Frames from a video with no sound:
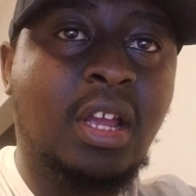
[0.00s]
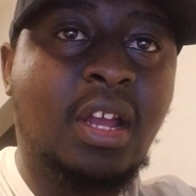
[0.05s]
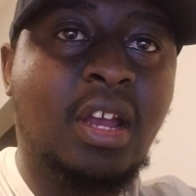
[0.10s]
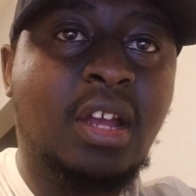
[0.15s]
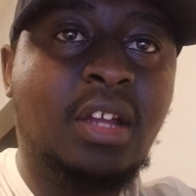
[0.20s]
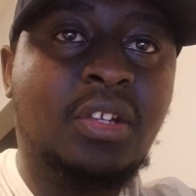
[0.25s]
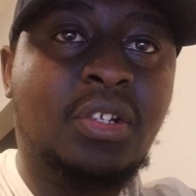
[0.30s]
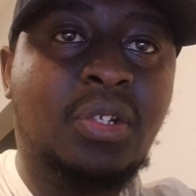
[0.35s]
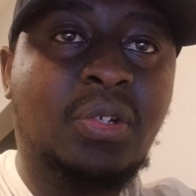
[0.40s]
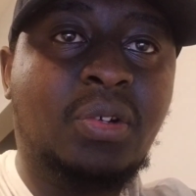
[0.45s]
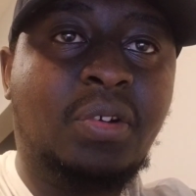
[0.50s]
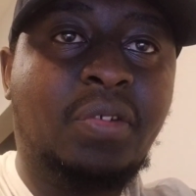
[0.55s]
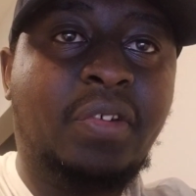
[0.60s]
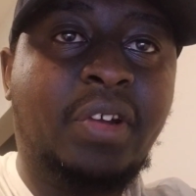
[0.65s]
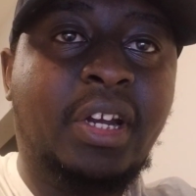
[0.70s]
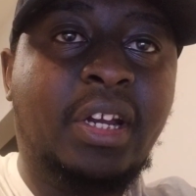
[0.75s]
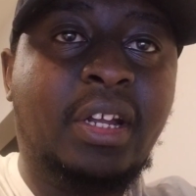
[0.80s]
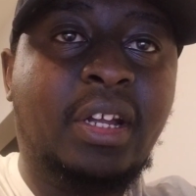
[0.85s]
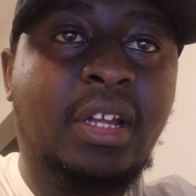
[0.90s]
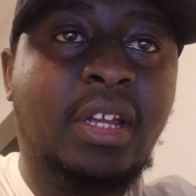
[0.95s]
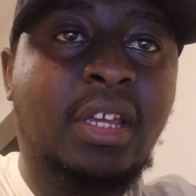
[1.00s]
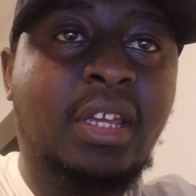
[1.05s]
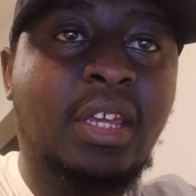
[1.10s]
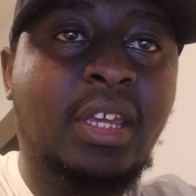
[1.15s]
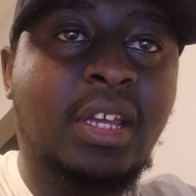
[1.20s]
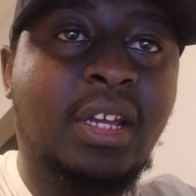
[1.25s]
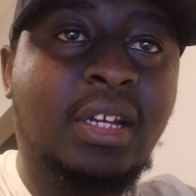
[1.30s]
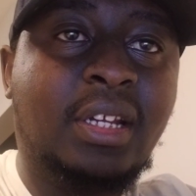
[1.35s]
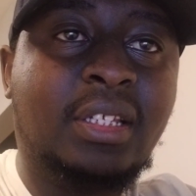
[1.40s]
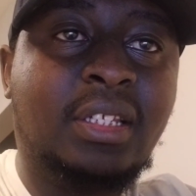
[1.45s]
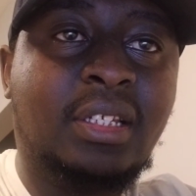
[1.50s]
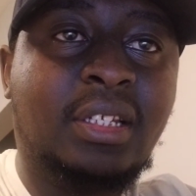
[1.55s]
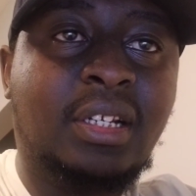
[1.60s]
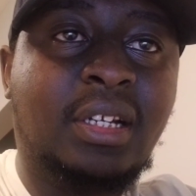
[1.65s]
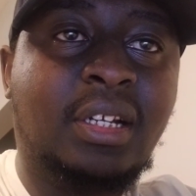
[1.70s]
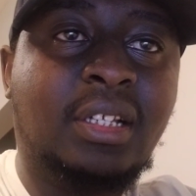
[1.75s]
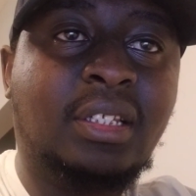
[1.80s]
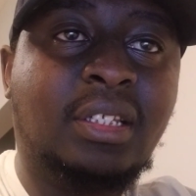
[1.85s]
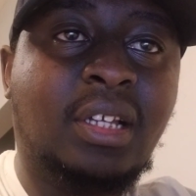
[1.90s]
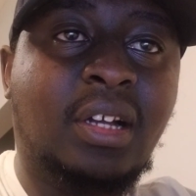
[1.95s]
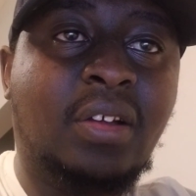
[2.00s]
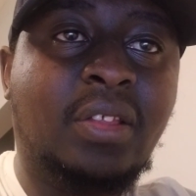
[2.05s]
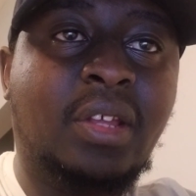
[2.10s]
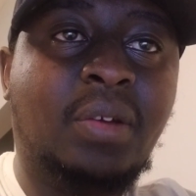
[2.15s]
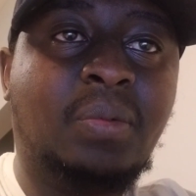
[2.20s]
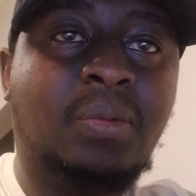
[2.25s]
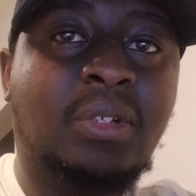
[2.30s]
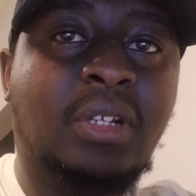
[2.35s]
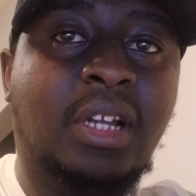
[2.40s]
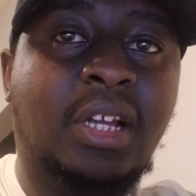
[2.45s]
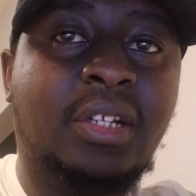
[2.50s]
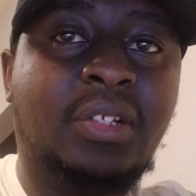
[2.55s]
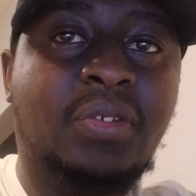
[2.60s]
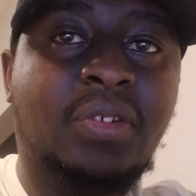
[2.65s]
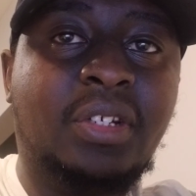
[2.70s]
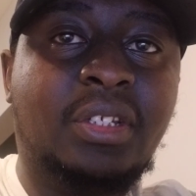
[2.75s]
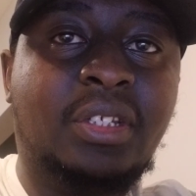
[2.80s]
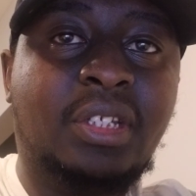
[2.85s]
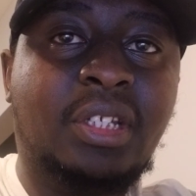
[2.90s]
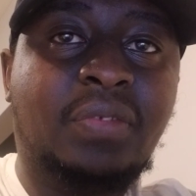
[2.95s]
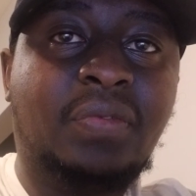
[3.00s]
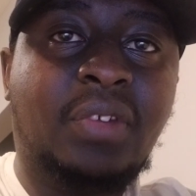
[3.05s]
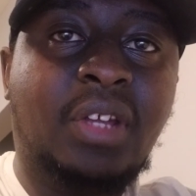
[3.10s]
ensuring he understands how they would like to receive